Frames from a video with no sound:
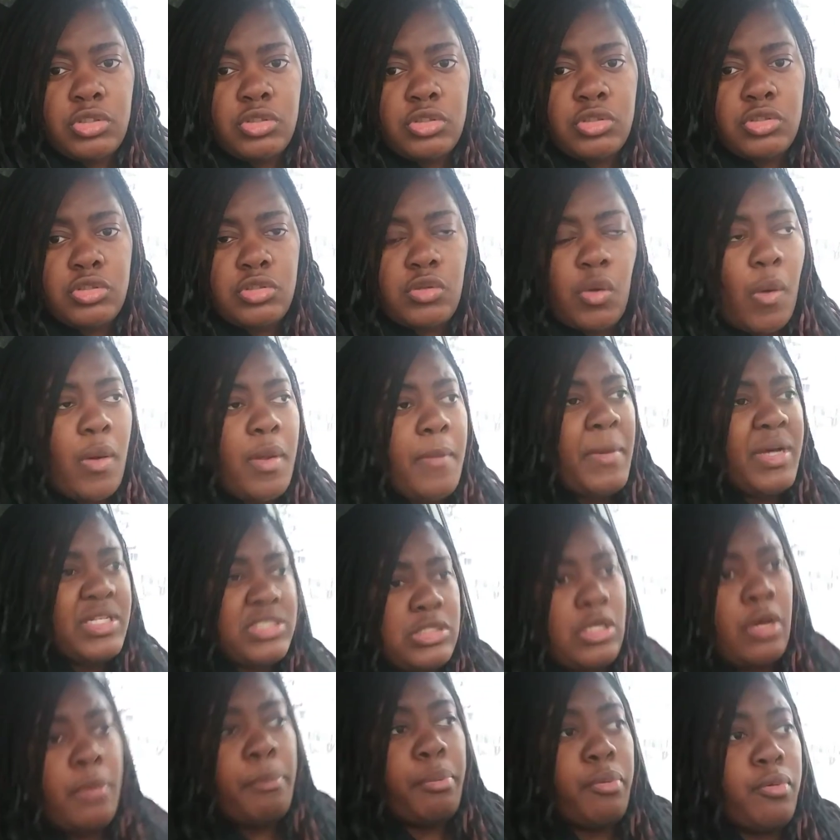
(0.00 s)
So we must
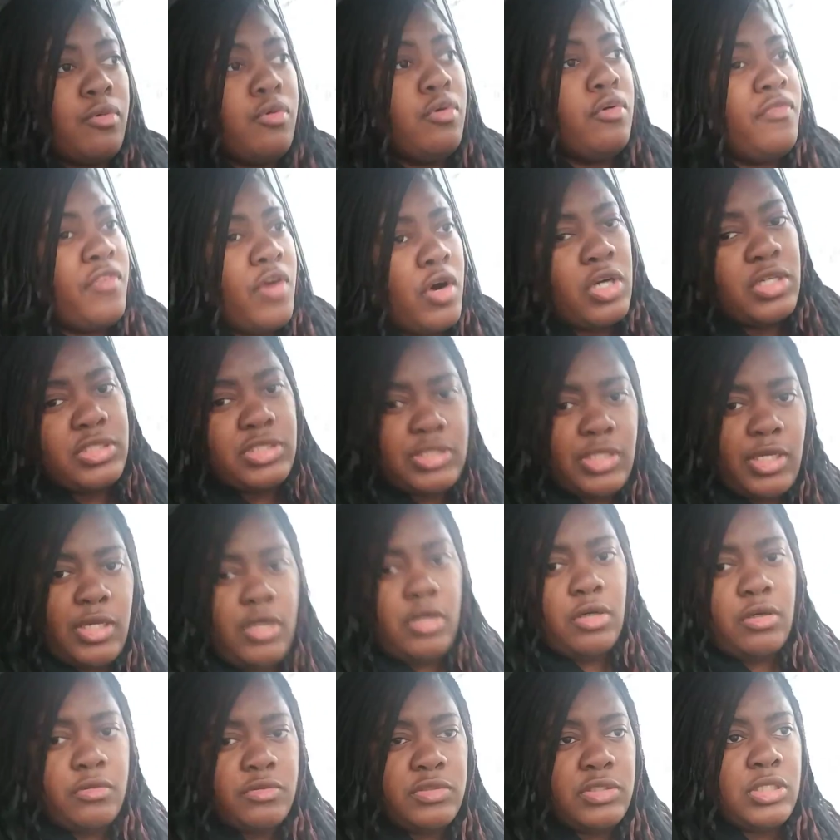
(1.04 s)
improve
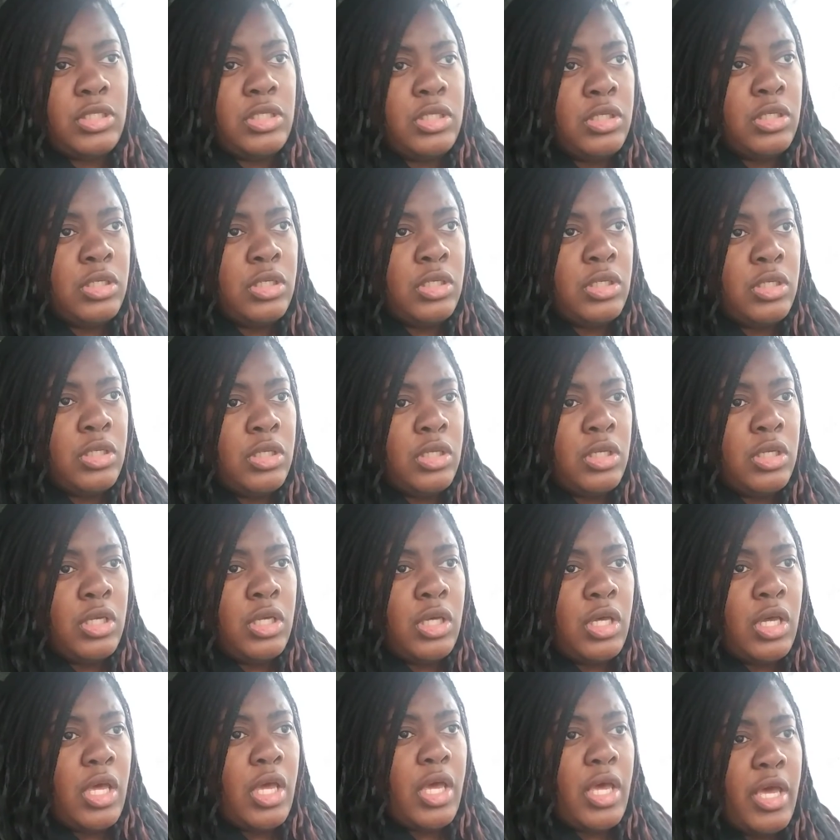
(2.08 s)
ourselves
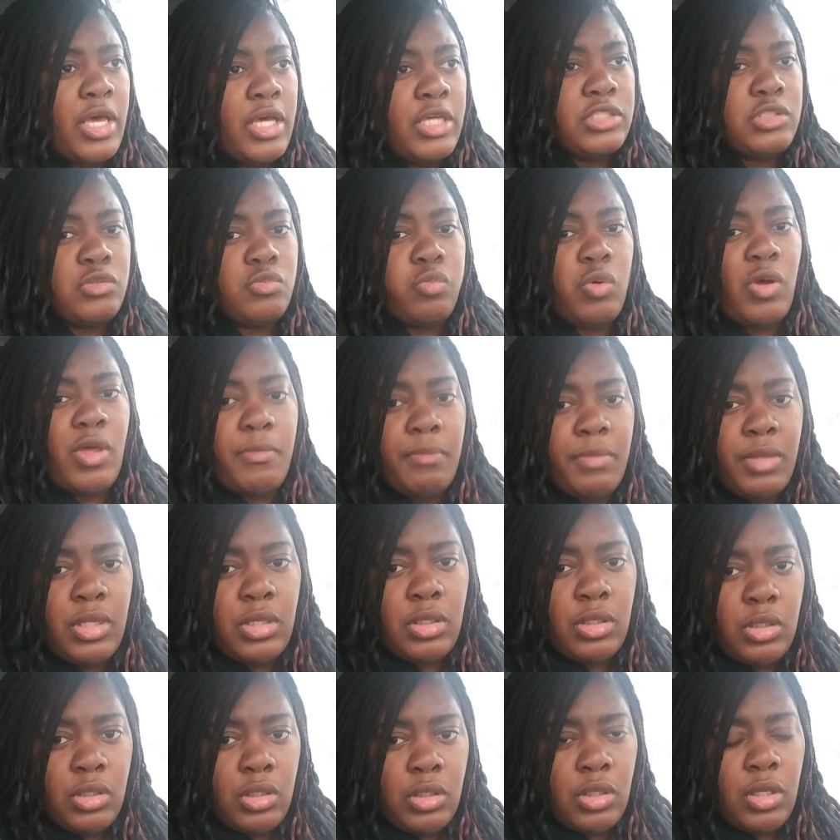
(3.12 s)
as
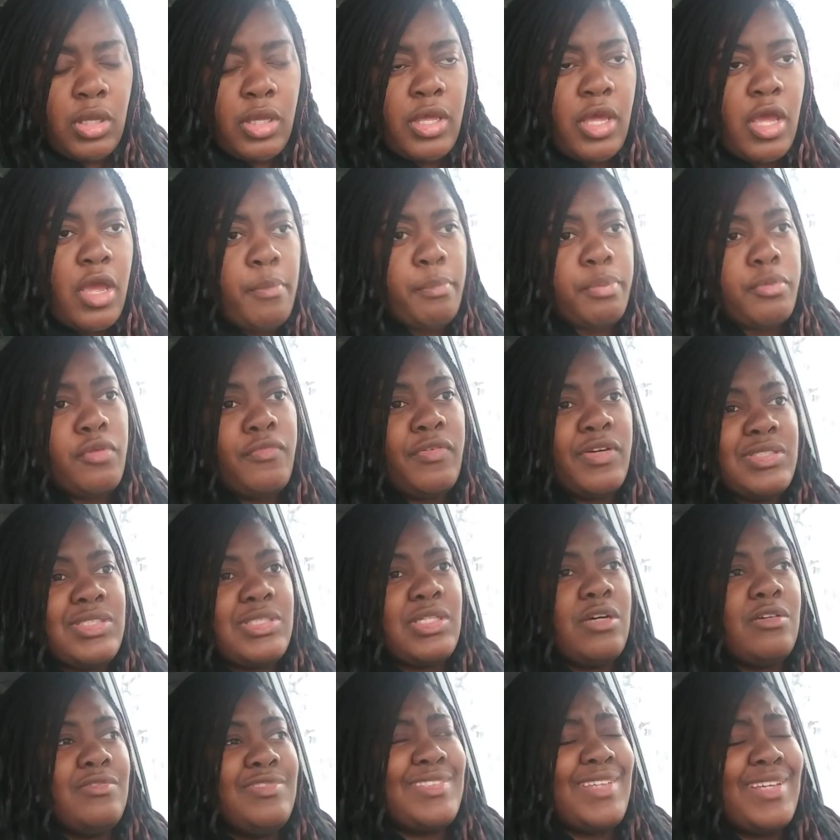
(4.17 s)
women, improve
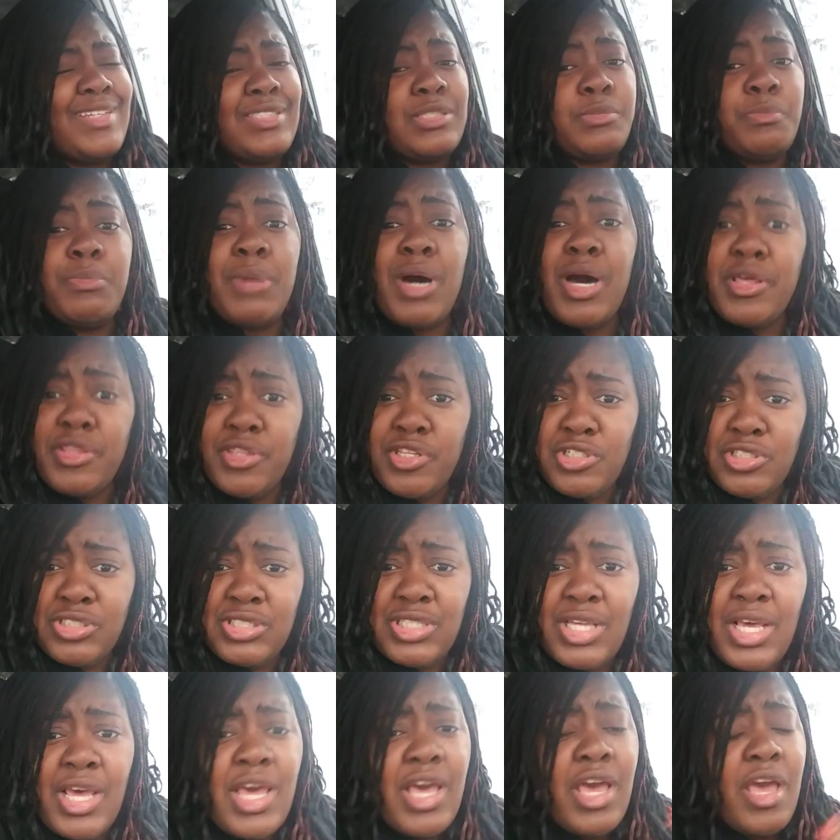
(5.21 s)
ourselves as mothers,
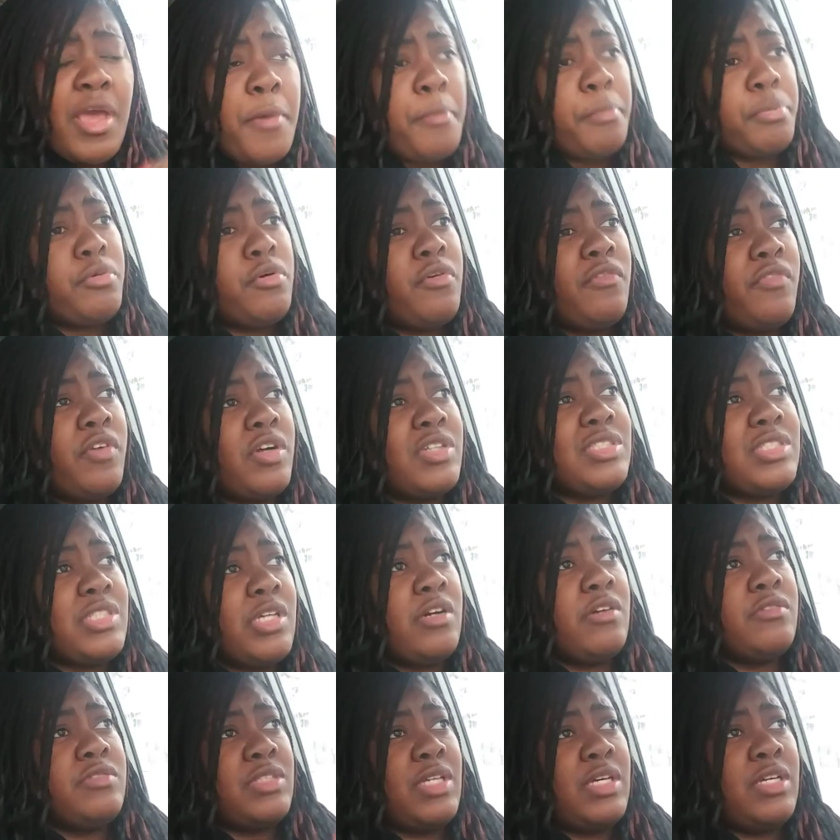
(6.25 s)
improve
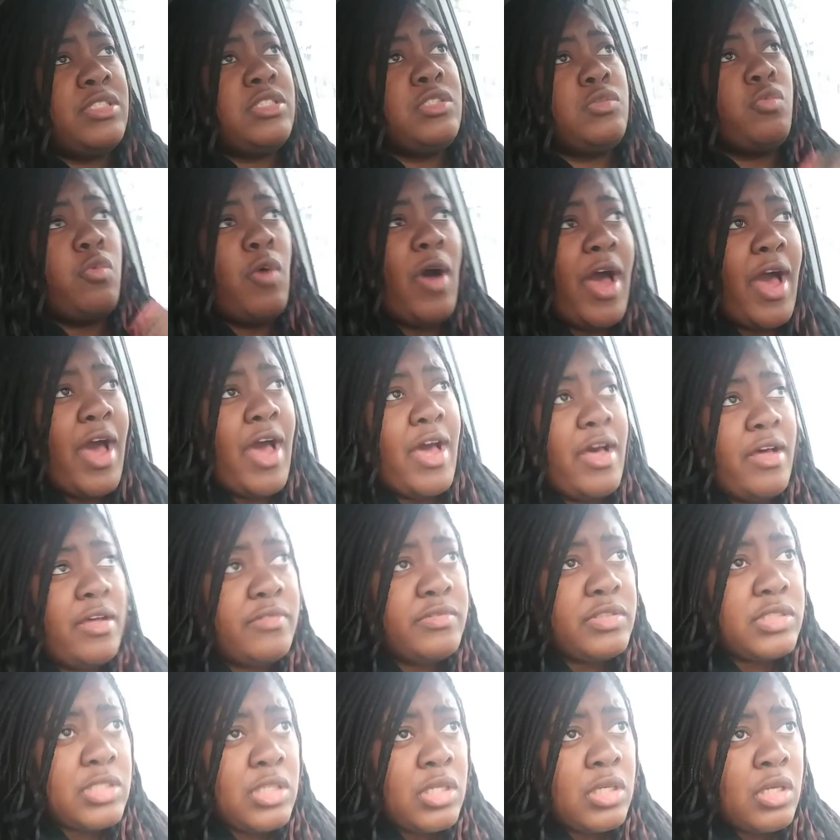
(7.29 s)
ourselves as
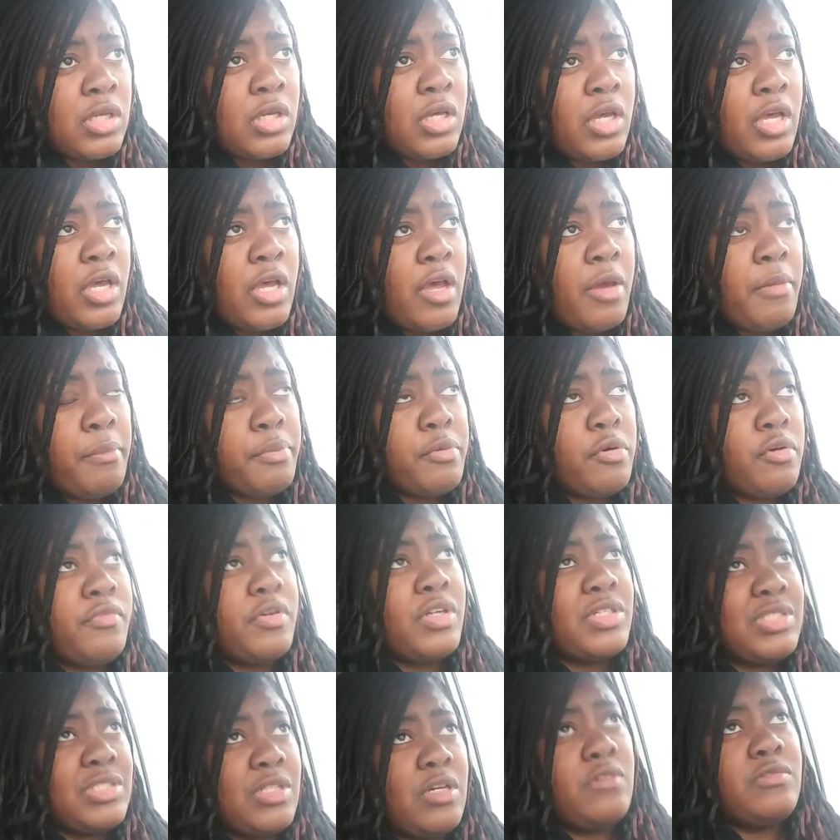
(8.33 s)
wives, improve
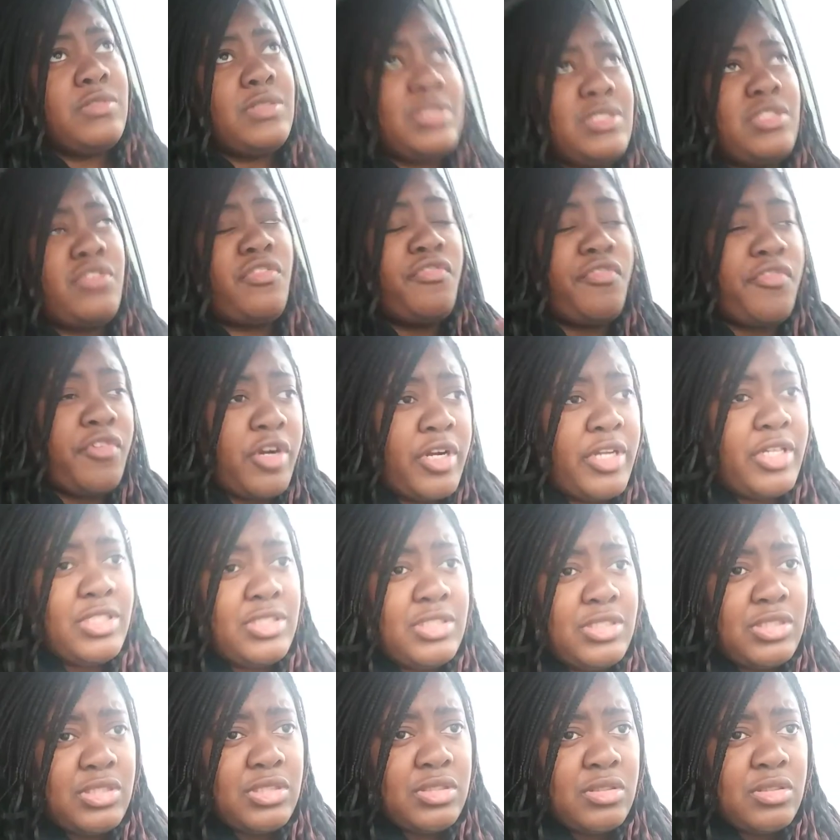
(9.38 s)
ourselves as friends,